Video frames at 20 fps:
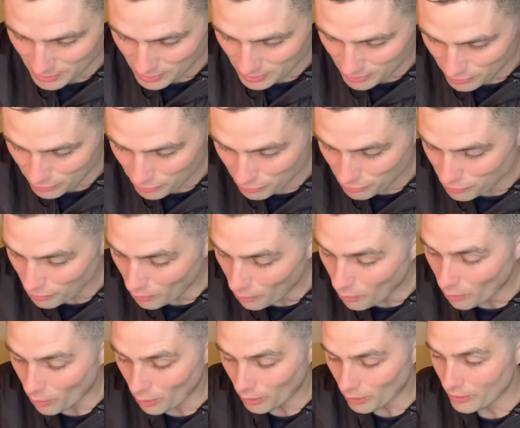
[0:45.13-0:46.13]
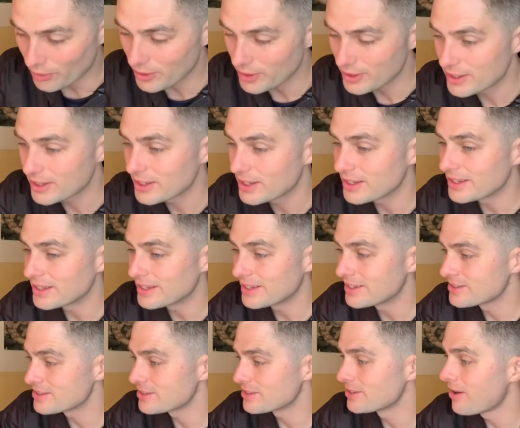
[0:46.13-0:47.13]
4
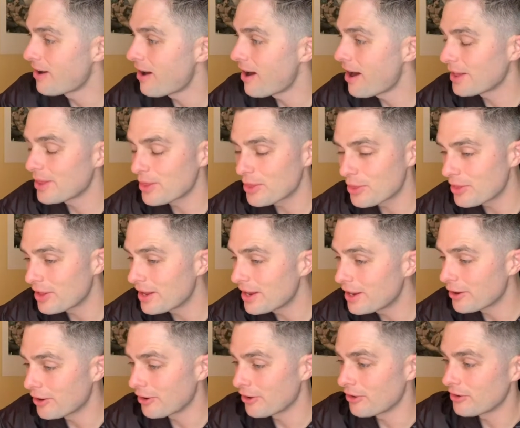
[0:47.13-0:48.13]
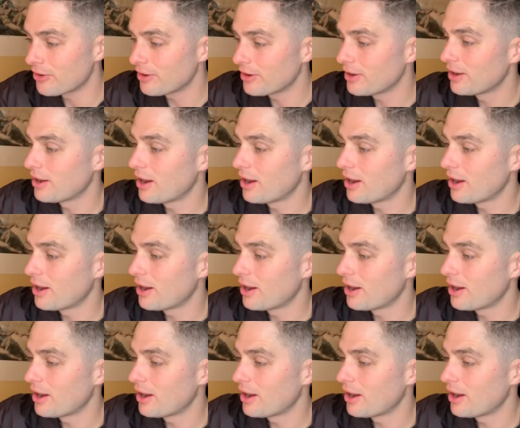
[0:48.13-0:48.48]
is not there,